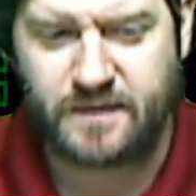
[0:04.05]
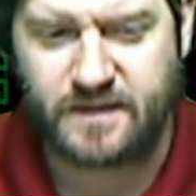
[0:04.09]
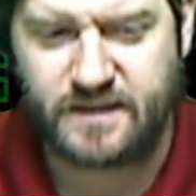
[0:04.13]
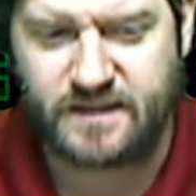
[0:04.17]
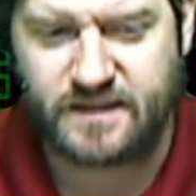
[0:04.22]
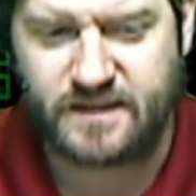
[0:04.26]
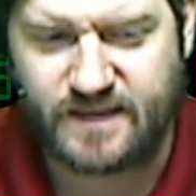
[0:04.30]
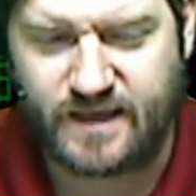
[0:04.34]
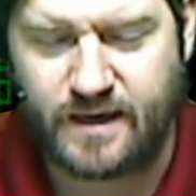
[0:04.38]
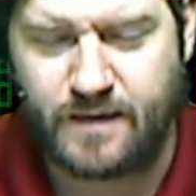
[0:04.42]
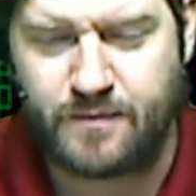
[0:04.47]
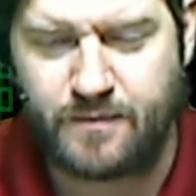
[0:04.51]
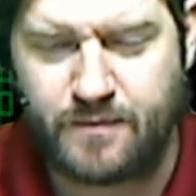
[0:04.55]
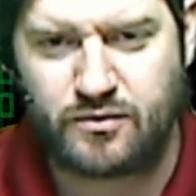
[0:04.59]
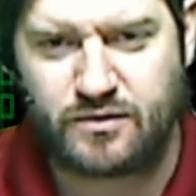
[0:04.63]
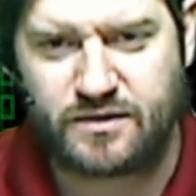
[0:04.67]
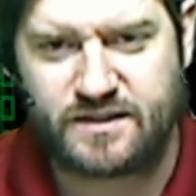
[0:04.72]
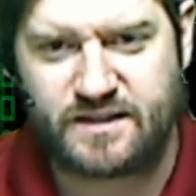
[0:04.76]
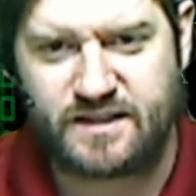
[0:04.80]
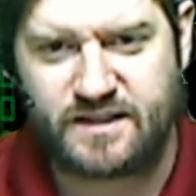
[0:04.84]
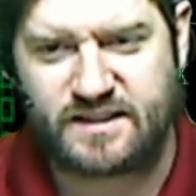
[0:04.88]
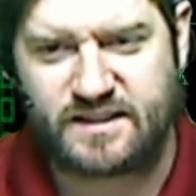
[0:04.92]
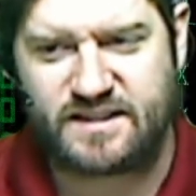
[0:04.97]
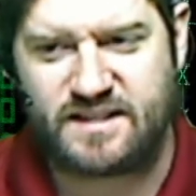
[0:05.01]
It is April
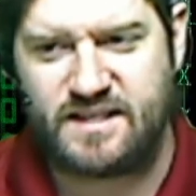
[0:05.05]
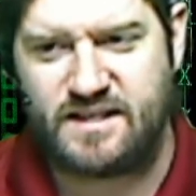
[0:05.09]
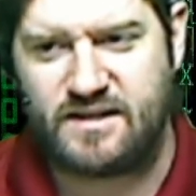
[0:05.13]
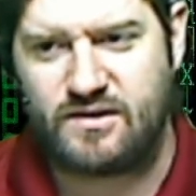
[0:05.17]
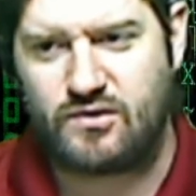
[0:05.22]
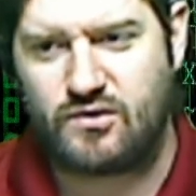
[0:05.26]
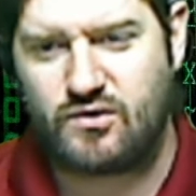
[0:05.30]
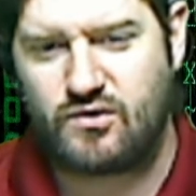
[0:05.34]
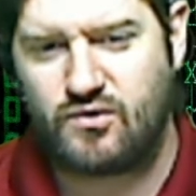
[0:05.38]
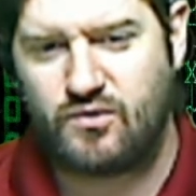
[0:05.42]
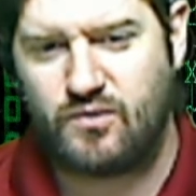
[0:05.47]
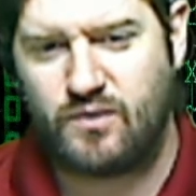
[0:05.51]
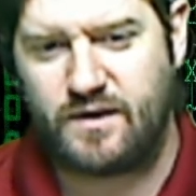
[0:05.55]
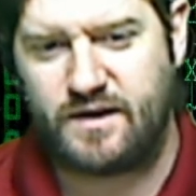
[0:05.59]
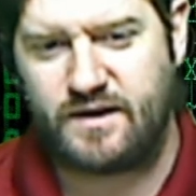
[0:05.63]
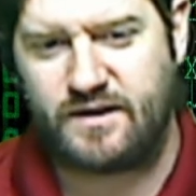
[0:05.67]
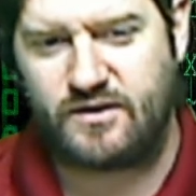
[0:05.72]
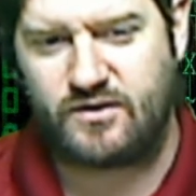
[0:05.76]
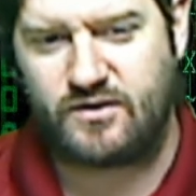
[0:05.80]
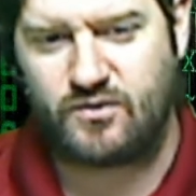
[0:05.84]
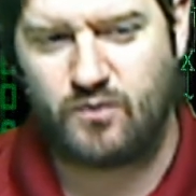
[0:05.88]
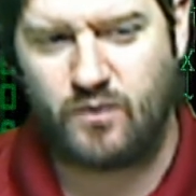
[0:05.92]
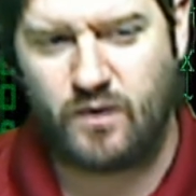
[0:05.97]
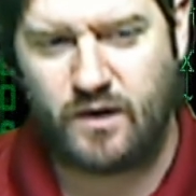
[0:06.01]
sixteenth, twenty
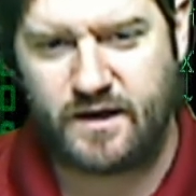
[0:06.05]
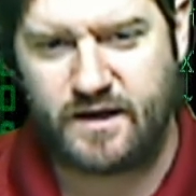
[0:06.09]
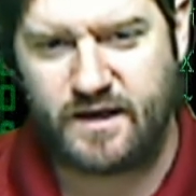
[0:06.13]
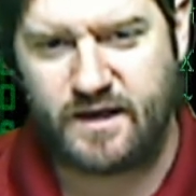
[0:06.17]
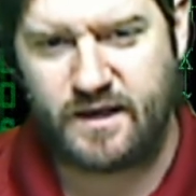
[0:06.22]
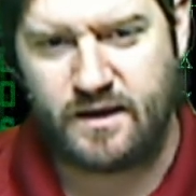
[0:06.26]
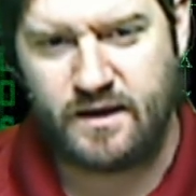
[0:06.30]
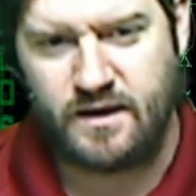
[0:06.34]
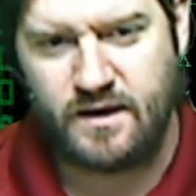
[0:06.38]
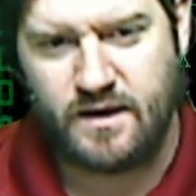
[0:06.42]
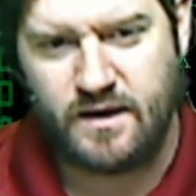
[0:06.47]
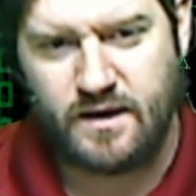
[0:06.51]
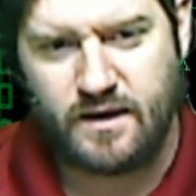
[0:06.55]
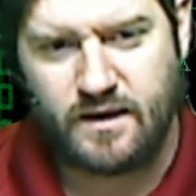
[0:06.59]
twenty.